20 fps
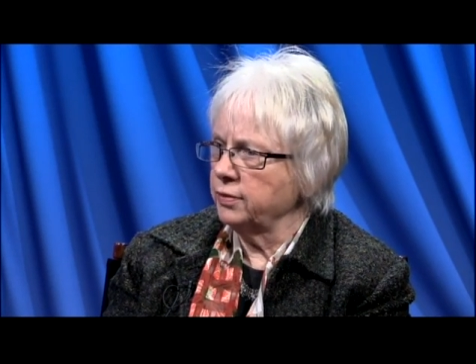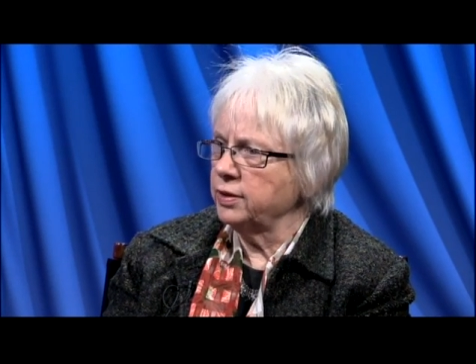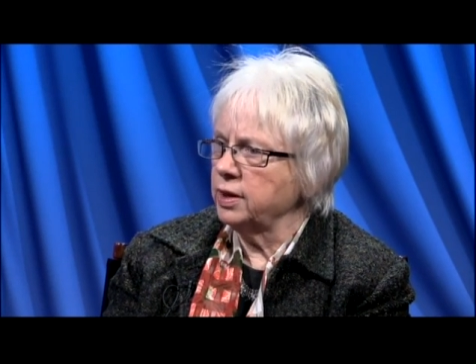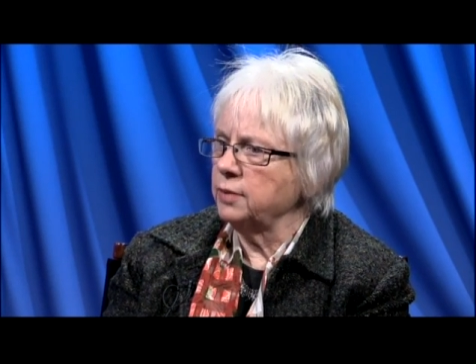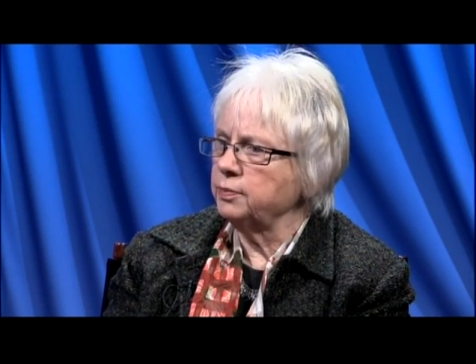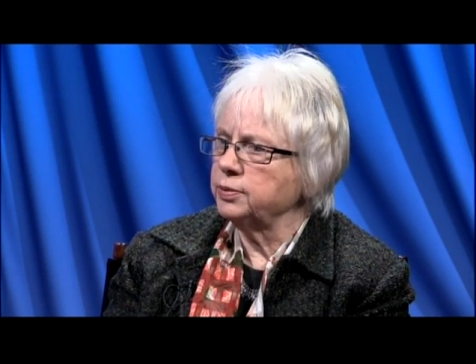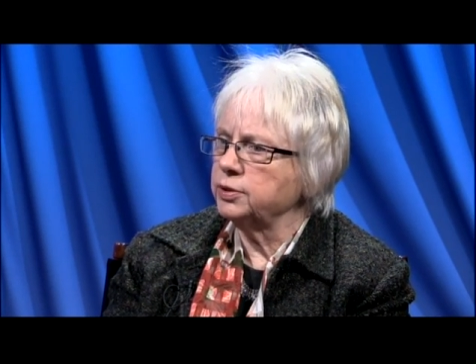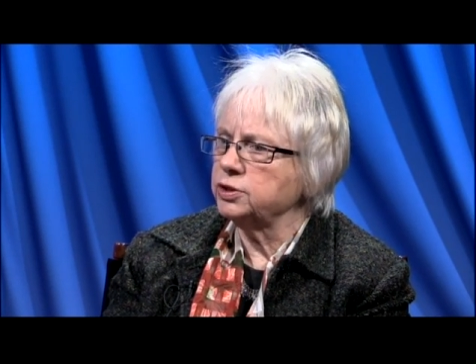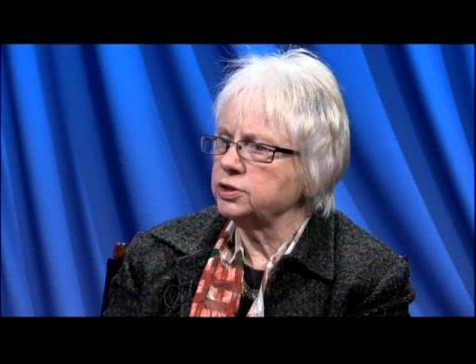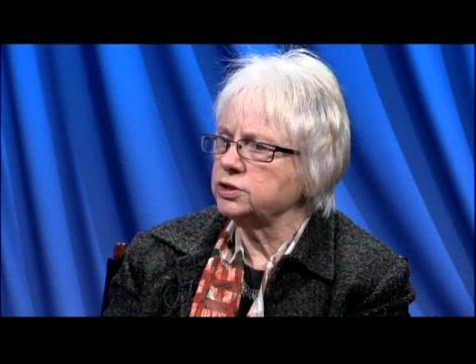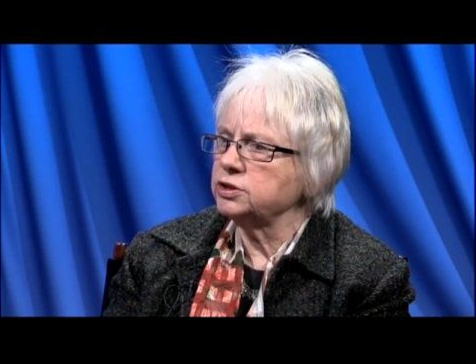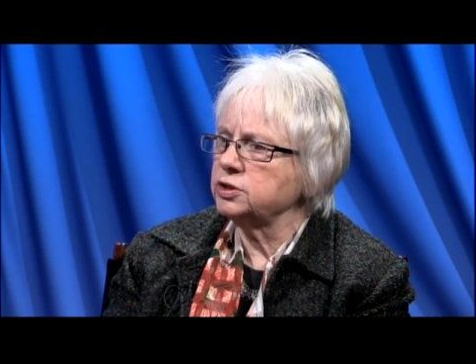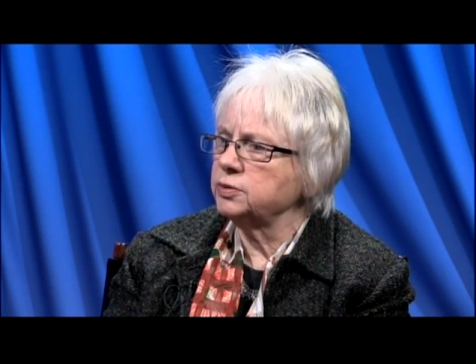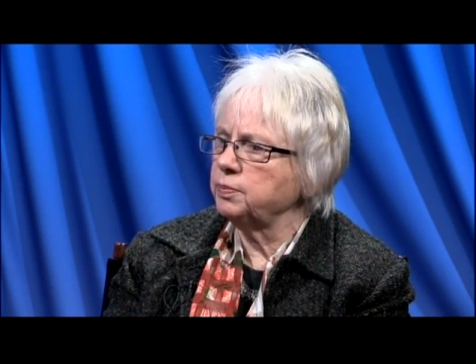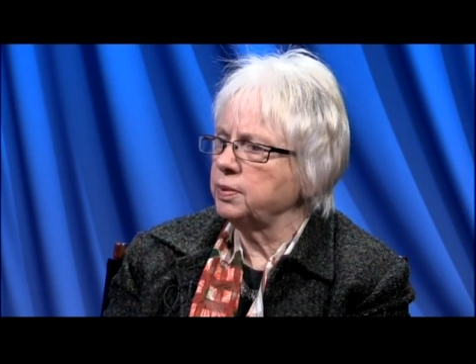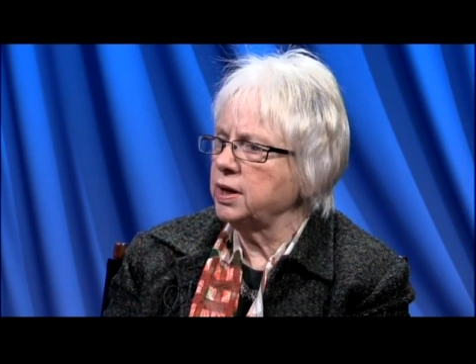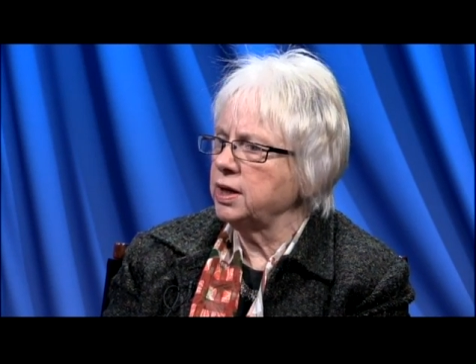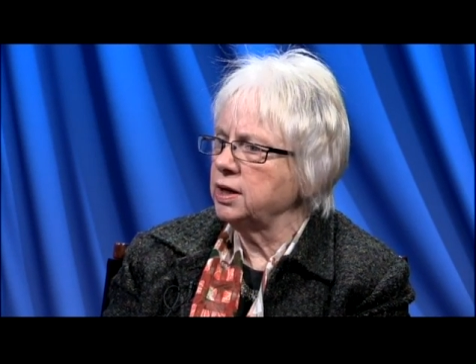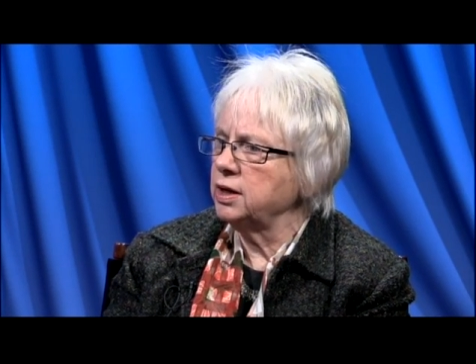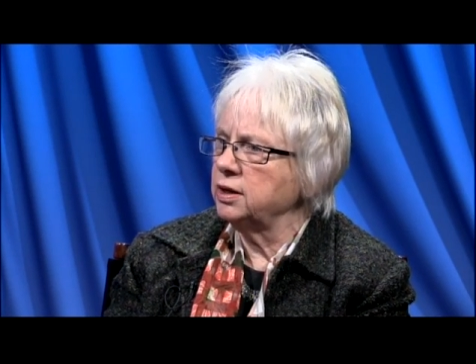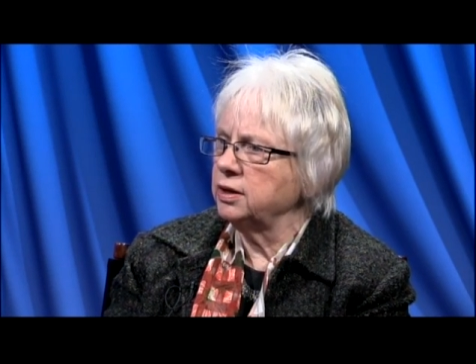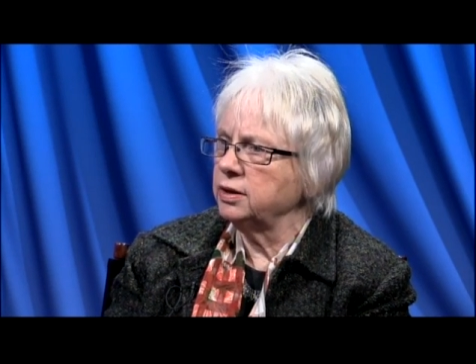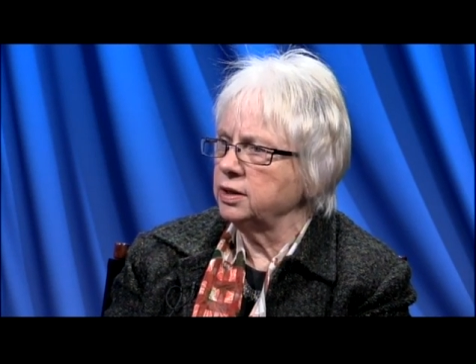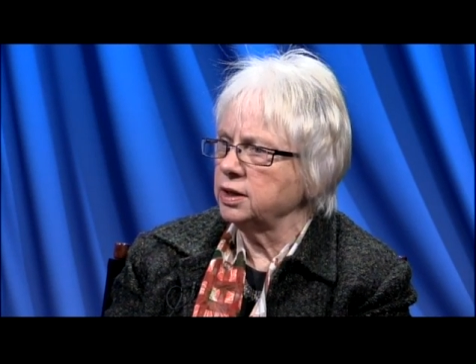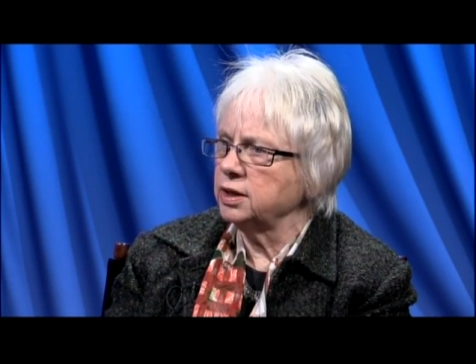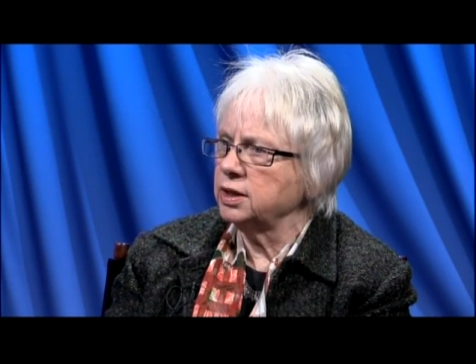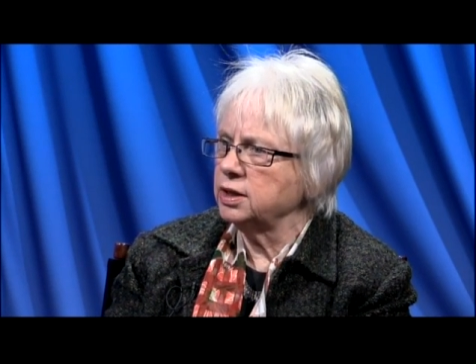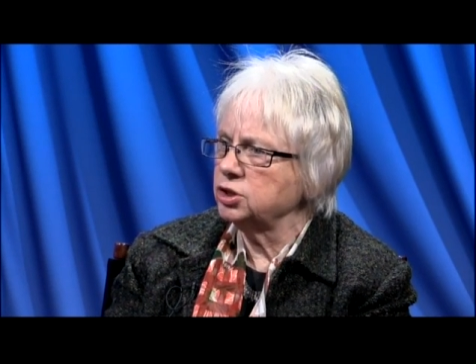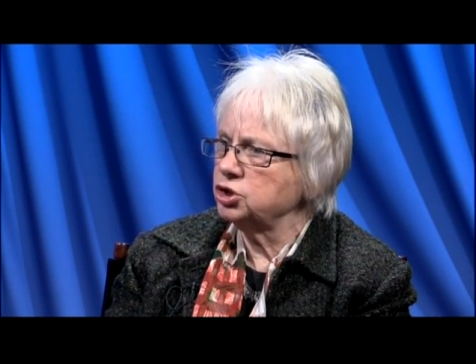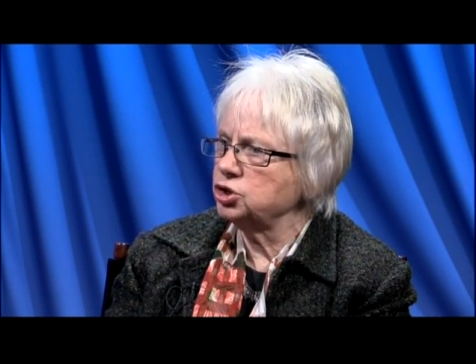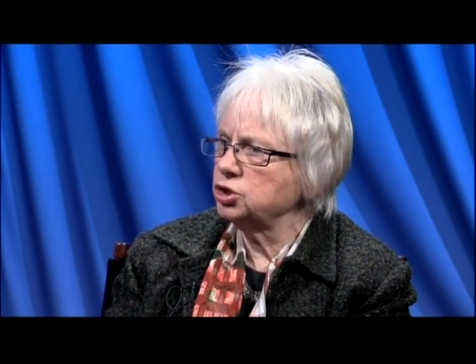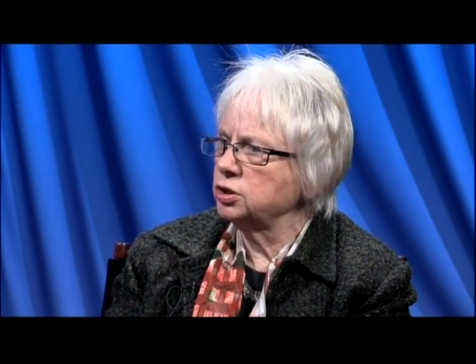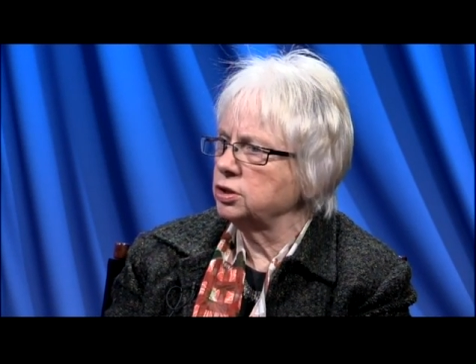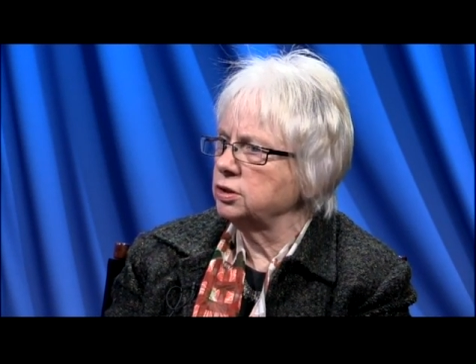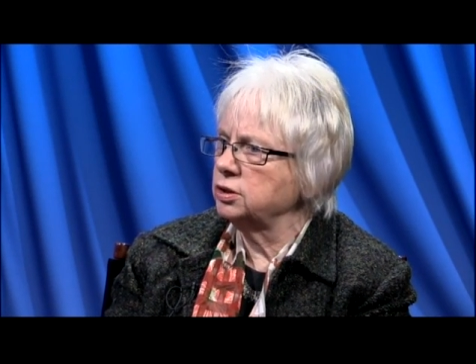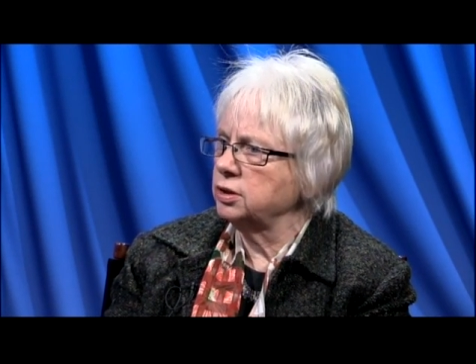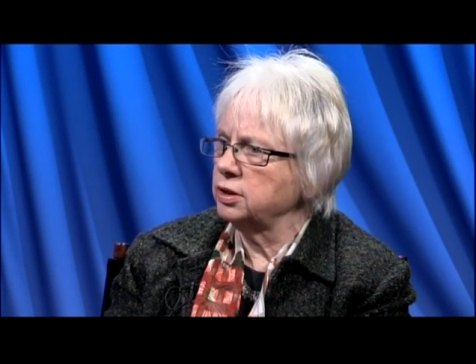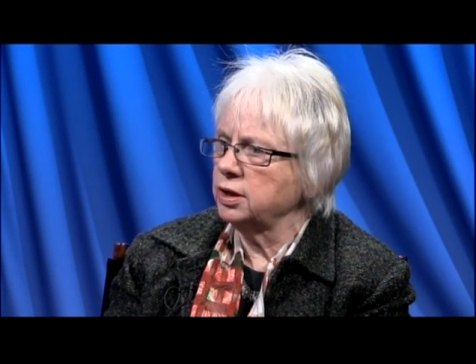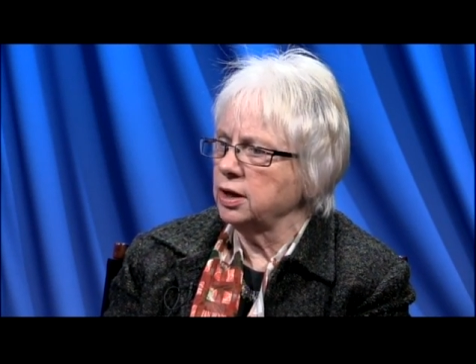they participated in the kitchen,